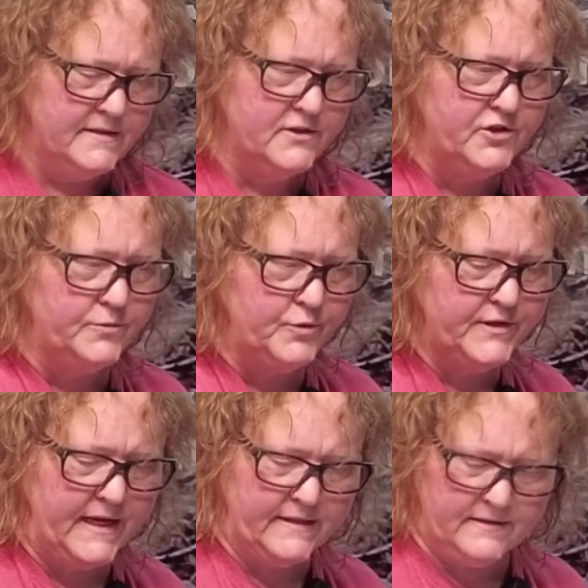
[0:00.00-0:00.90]
this should
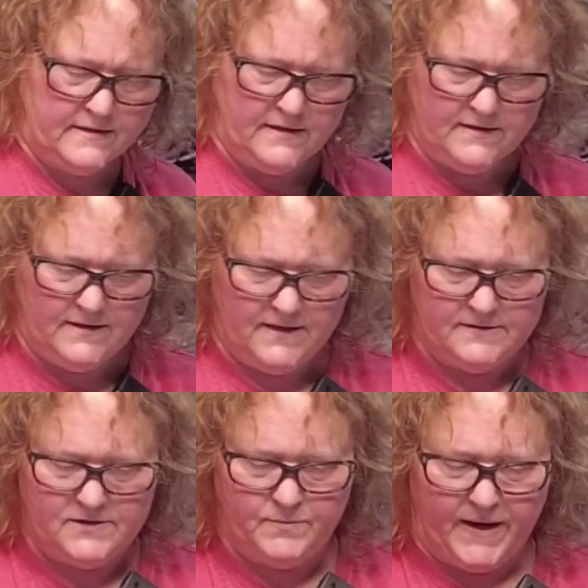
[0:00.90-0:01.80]
protect the
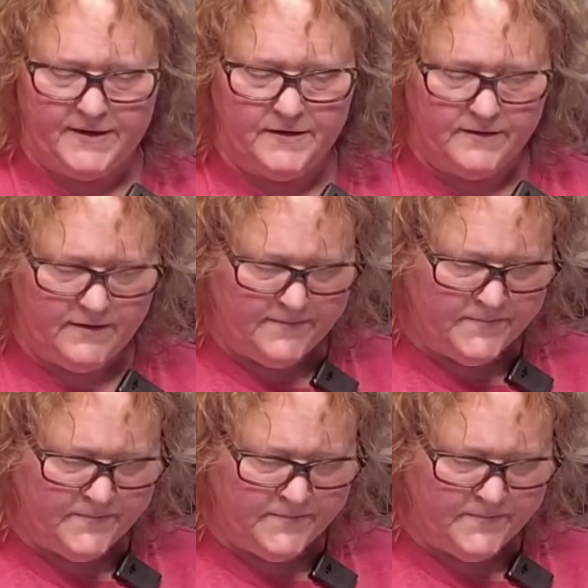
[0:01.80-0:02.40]
spider.